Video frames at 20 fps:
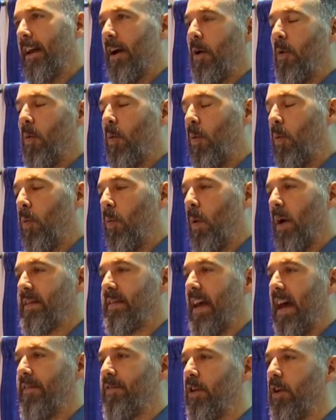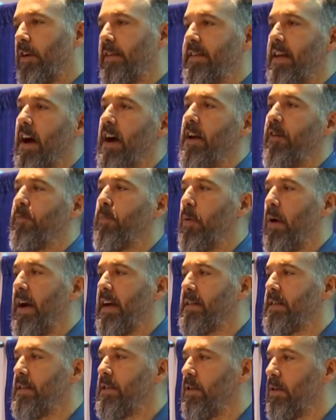know, what's heavier, a ton of
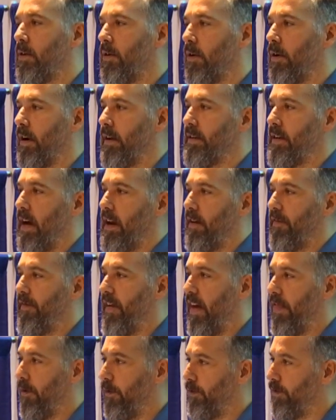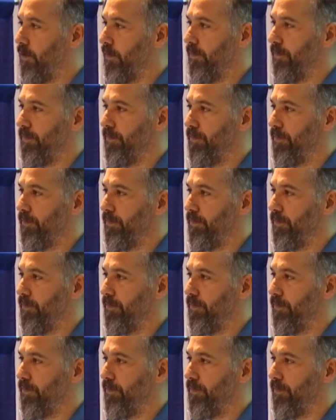bricks or a ton of feathers?